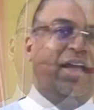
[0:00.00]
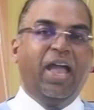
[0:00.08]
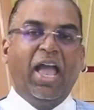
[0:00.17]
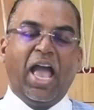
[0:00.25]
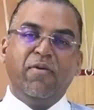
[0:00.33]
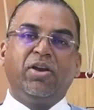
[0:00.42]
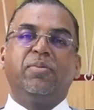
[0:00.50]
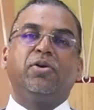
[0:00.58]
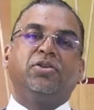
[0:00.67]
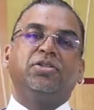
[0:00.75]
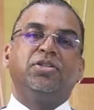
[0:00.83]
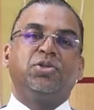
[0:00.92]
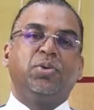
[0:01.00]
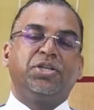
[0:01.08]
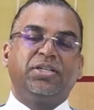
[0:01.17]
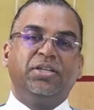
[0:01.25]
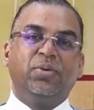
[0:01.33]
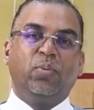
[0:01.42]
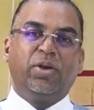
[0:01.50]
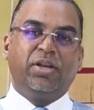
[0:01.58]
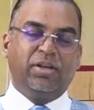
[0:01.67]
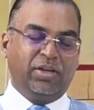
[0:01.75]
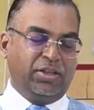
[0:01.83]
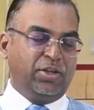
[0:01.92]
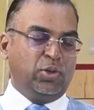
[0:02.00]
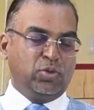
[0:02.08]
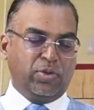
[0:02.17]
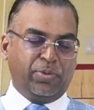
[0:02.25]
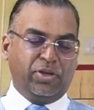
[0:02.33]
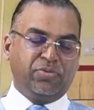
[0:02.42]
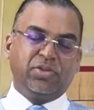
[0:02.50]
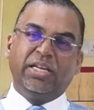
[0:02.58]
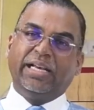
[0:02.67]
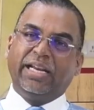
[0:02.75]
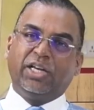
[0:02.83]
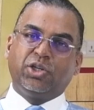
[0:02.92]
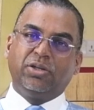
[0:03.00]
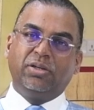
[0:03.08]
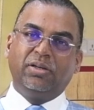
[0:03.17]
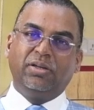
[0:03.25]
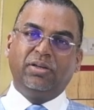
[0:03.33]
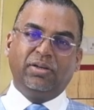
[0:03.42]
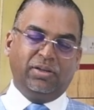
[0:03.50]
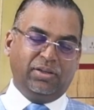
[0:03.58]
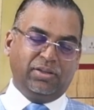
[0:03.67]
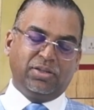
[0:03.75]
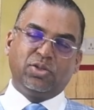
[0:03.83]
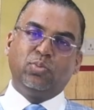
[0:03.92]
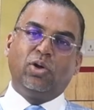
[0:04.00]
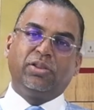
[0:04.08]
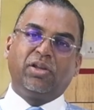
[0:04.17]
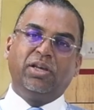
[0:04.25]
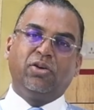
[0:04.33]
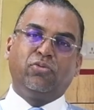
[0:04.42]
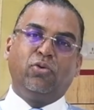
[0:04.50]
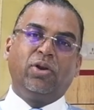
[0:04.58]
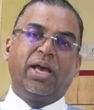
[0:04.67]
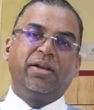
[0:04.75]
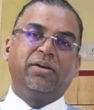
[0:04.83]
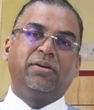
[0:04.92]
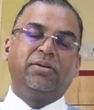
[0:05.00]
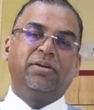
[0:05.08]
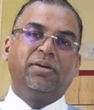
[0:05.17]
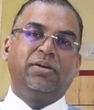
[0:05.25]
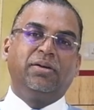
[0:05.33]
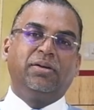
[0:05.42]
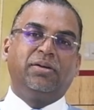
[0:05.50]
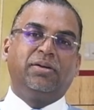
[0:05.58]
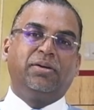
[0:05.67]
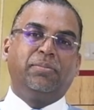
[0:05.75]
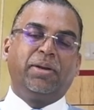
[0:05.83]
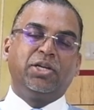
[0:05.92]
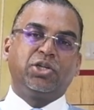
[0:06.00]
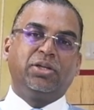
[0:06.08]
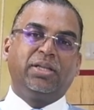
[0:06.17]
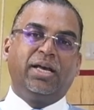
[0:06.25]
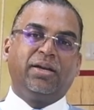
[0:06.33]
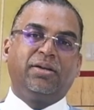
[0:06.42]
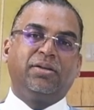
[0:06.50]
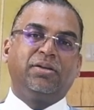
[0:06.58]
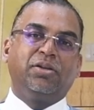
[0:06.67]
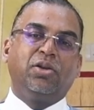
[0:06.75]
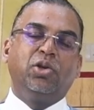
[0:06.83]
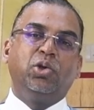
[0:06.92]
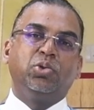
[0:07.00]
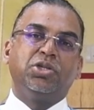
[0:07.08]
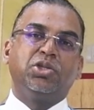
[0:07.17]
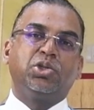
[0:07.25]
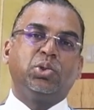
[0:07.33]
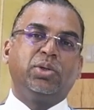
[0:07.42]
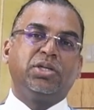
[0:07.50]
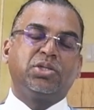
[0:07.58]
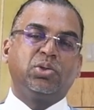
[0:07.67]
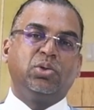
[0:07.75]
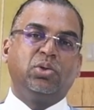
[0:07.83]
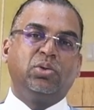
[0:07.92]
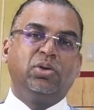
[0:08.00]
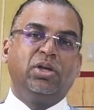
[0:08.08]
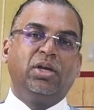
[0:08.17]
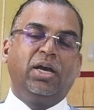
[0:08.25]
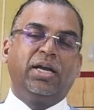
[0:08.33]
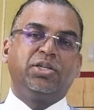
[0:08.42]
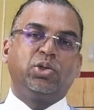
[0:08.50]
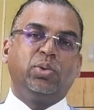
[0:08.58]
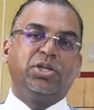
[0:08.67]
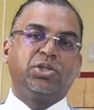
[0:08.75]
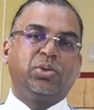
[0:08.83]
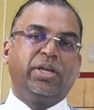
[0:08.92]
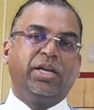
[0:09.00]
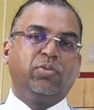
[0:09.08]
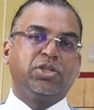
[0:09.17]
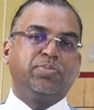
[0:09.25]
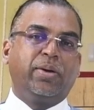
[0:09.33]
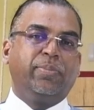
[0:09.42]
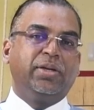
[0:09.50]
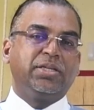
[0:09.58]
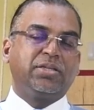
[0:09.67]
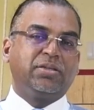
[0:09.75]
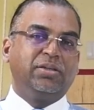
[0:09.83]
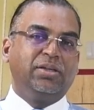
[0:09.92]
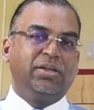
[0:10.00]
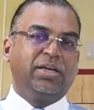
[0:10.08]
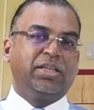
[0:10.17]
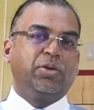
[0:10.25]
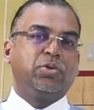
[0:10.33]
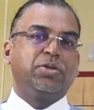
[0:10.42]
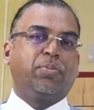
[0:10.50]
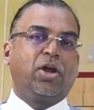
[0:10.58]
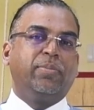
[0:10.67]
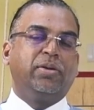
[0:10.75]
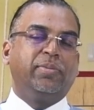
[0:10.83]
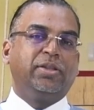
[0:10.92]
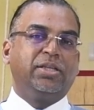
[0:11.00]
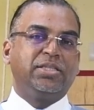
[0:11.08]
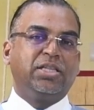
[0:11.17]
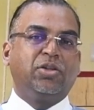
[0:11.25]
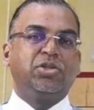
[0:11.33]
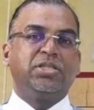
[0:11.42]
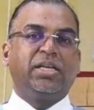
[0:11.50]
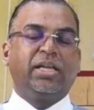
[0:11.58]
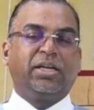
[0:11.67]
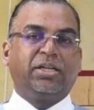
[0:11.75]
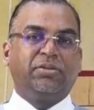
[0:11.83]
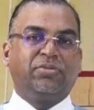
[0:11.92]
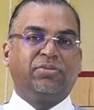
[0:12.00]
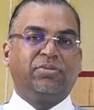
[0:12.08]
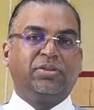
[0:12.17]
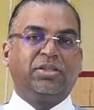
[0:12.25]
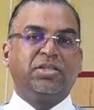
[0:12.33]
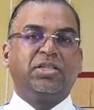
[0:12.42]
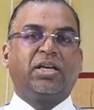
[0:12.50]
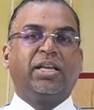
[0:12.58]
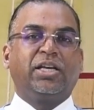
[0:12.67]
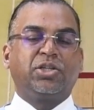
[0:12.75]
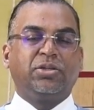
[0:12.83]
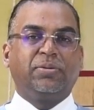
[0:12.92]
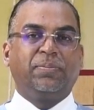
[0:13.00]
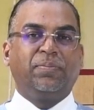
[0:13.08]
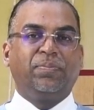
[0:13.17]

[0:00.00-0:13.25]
Have you come across a situation where in the newspaper you have seen correction? There's a small 3 or 4 liner mention that the news in so and so date was published and there was a problem in this. Now this is the corrective. This is the correction.